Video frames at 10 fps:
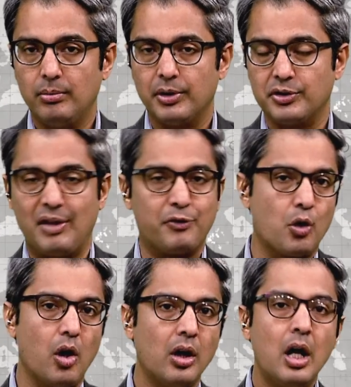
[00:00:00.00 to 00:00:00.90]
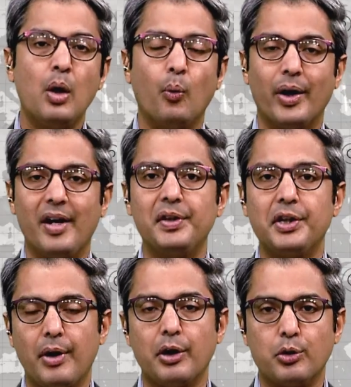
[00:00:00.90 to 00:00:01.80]
because after all, wherever
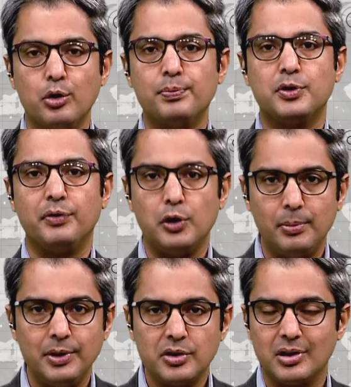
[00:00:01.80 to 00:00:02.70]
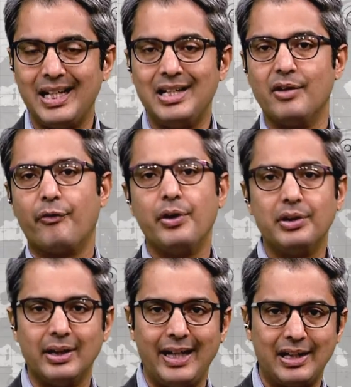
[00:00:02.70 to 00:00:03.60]
there are groups of humans in different
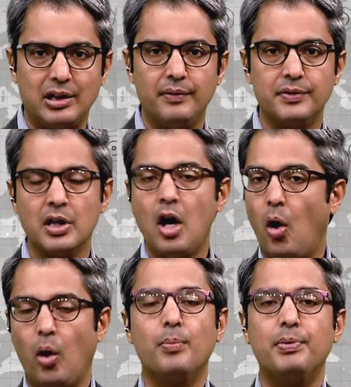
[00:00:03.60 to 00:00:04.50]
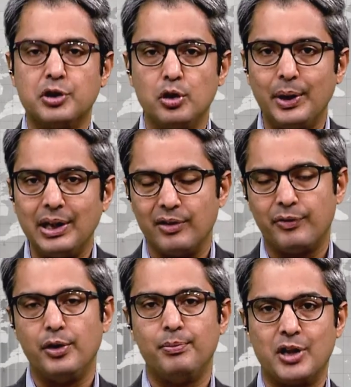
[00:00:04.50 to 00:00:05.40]
collectives, all pursuing
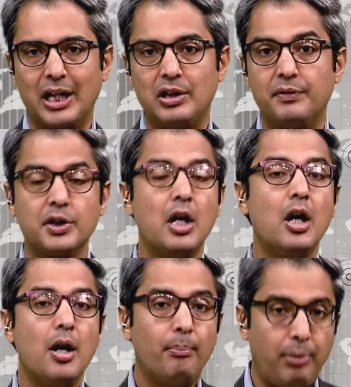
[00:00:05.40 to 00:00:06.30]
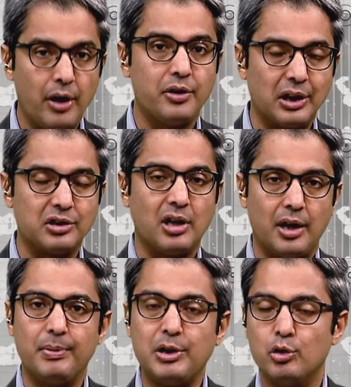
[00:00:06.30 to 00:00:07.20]
different objectives, politics
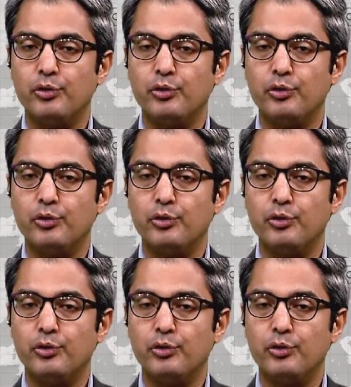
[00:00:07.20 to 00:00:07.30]
can't be too